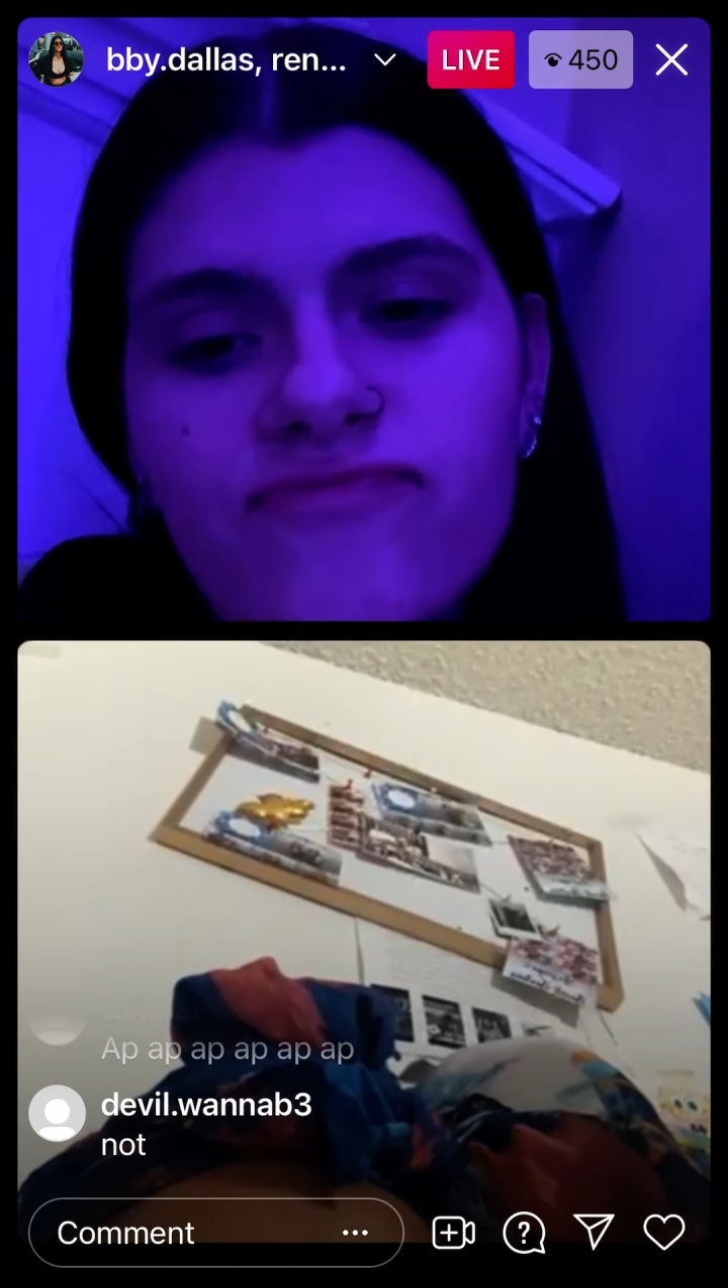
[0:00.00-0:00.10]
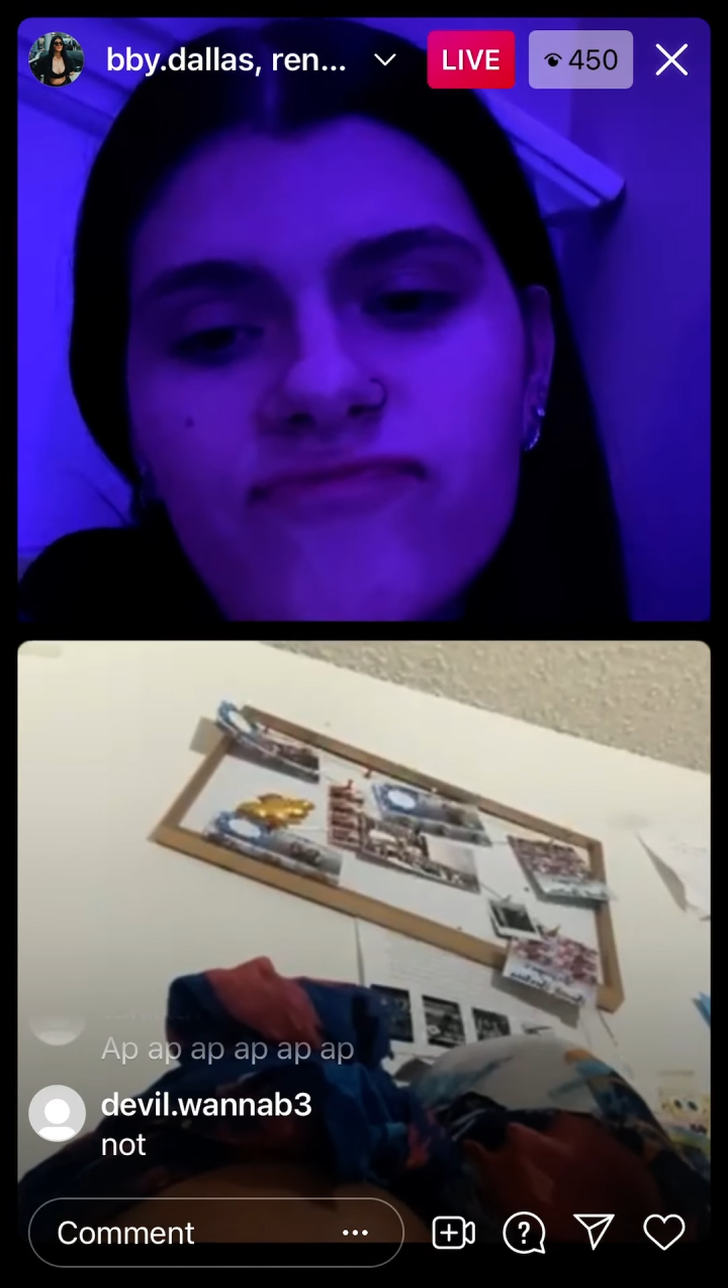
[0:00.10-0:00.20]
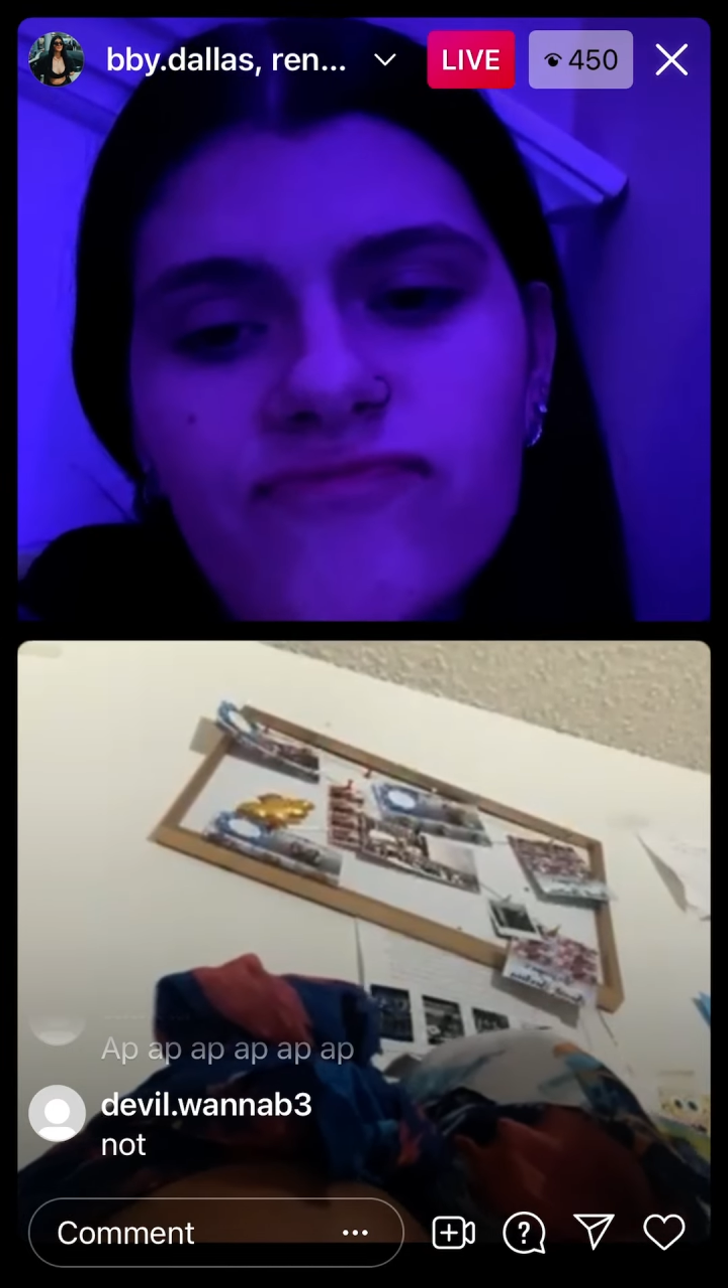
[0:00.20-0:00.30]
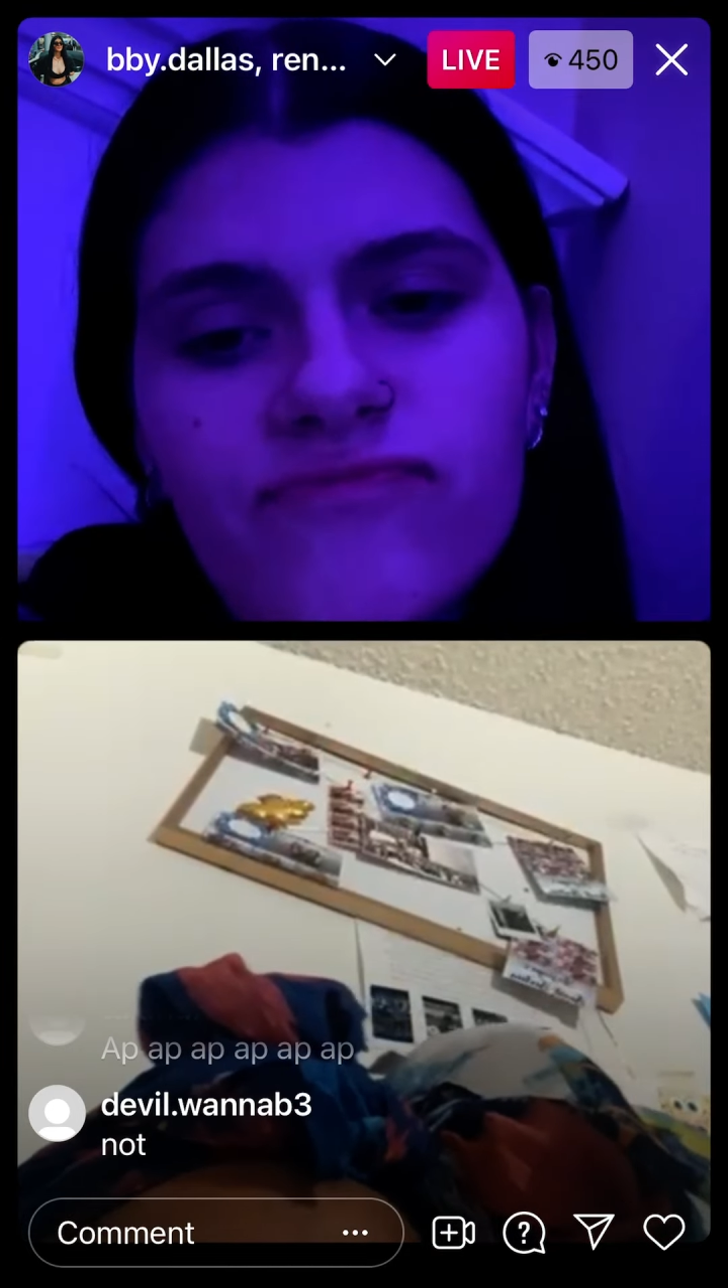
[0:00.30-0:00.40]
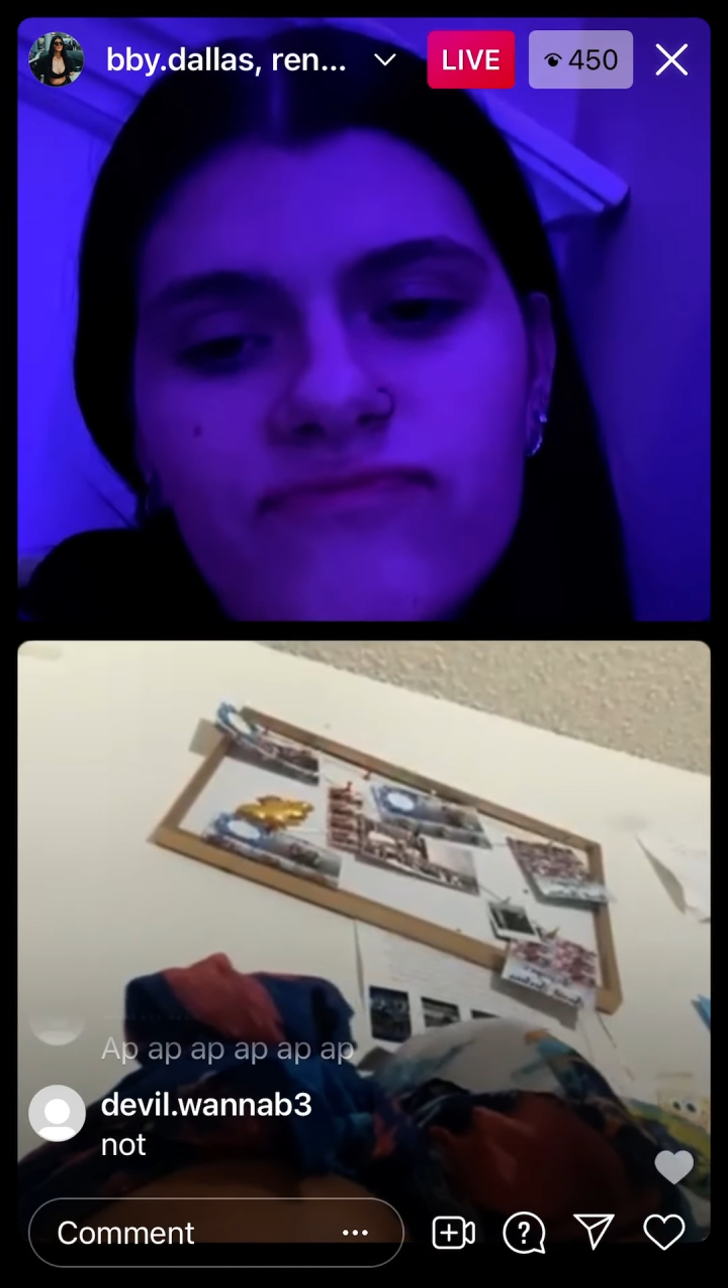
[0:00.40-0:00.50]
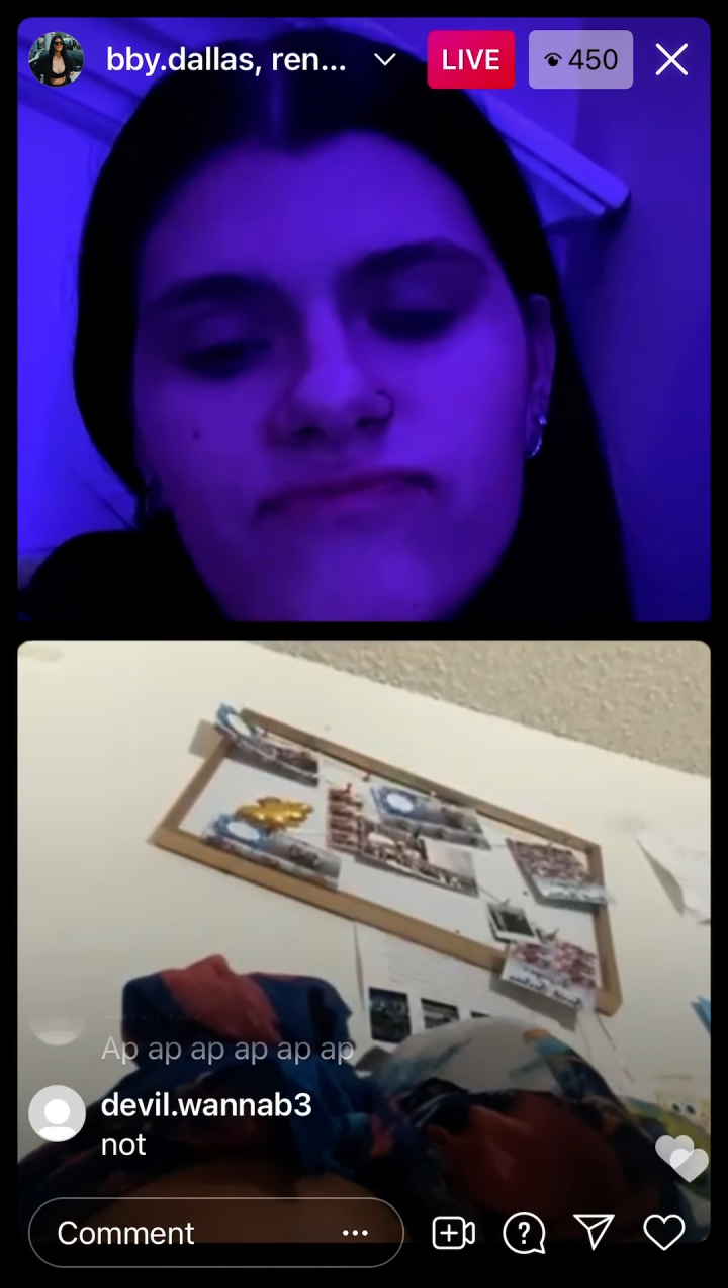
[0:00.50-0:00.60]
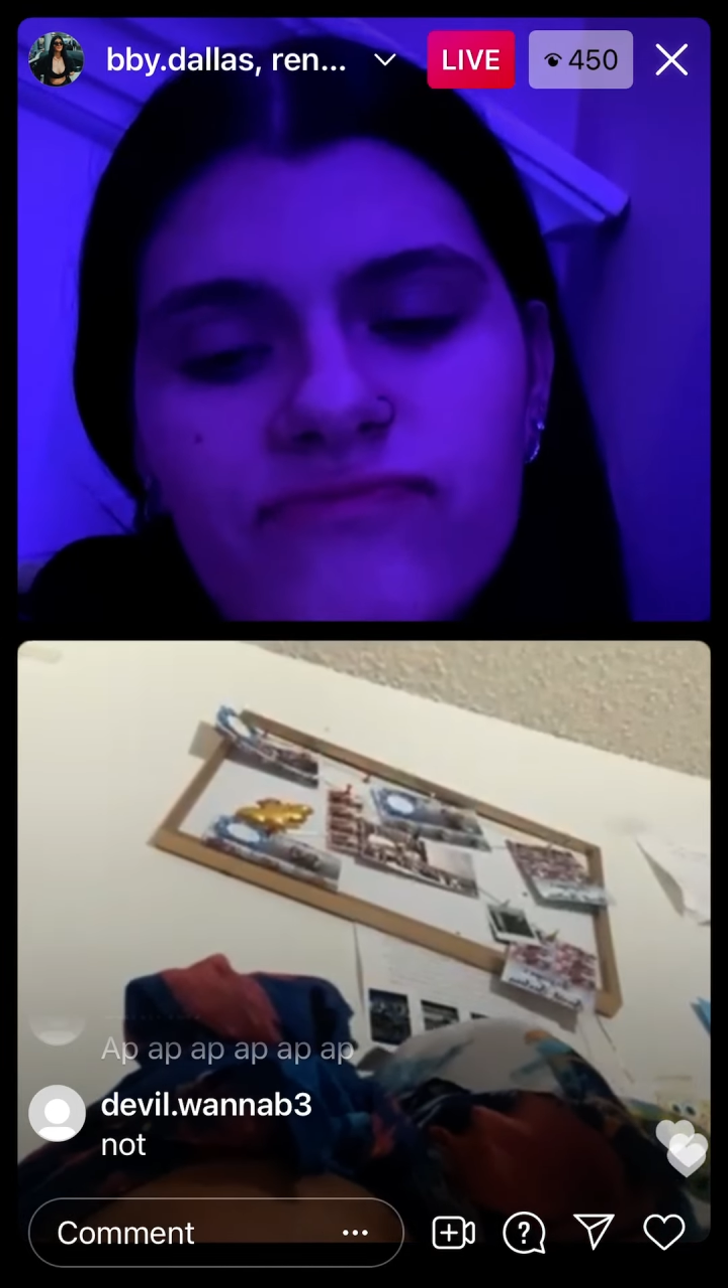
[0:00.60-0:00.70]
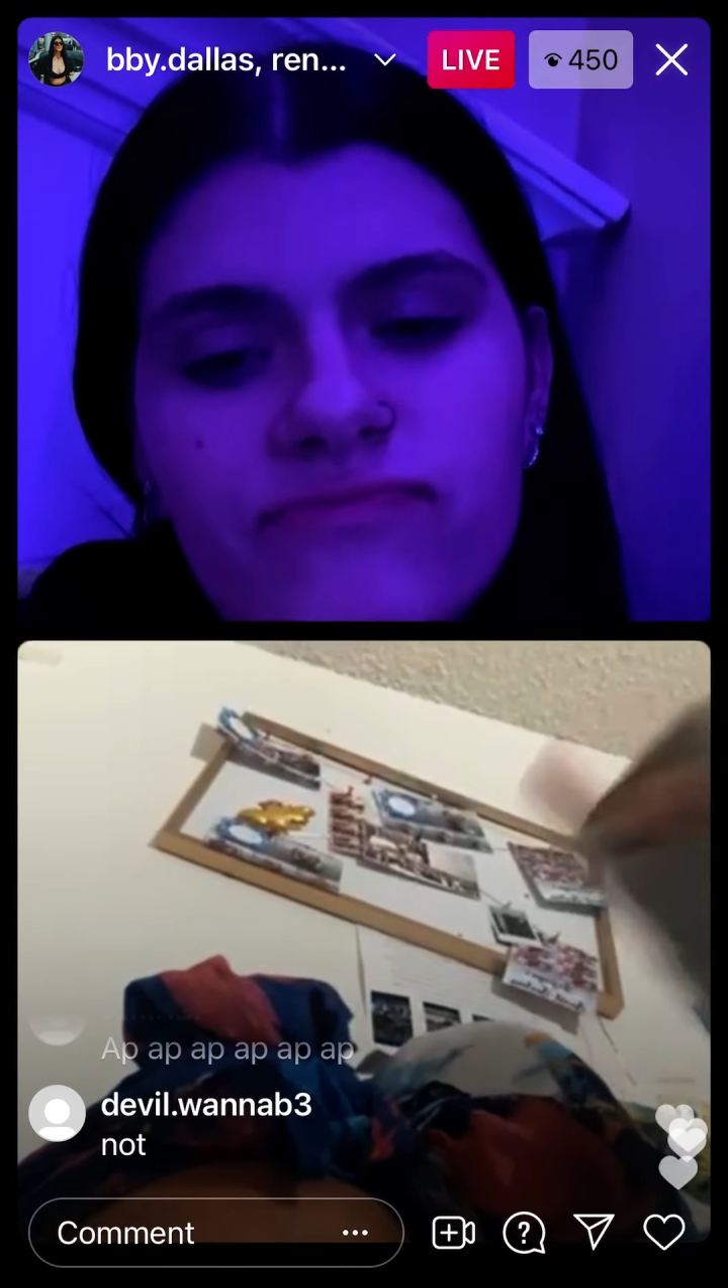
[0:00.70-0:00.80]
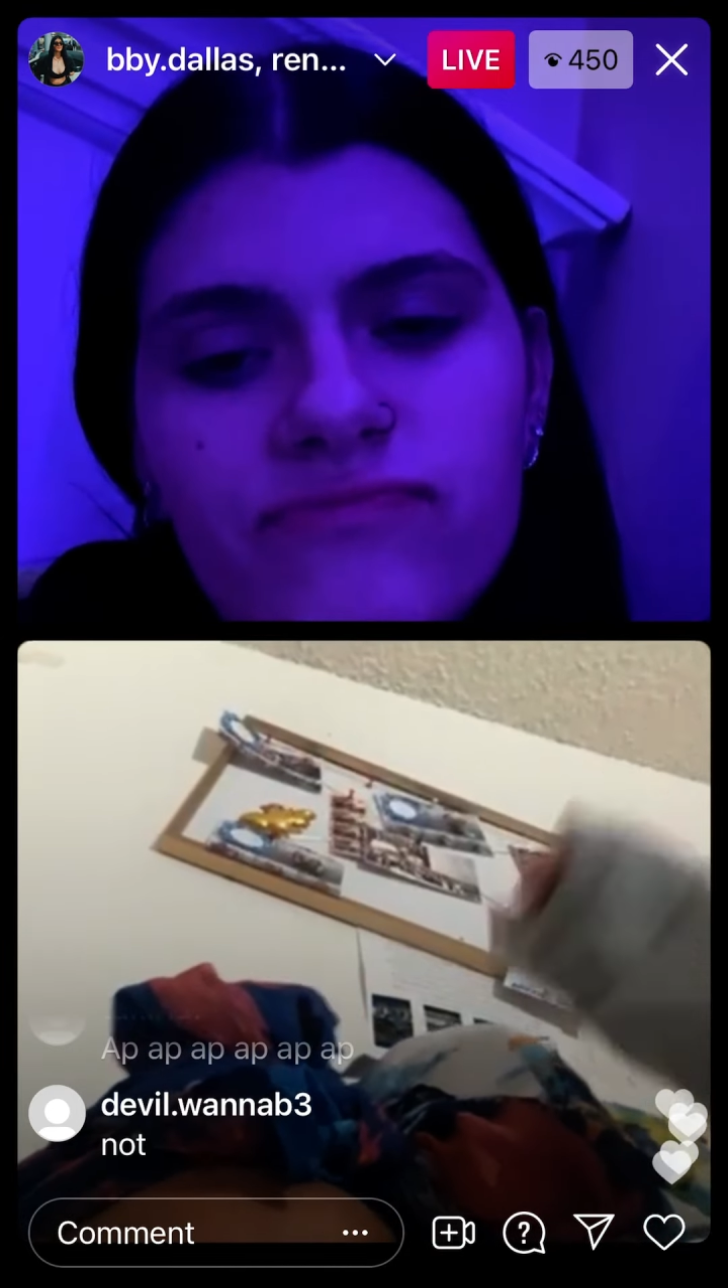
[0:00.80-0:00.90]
Oh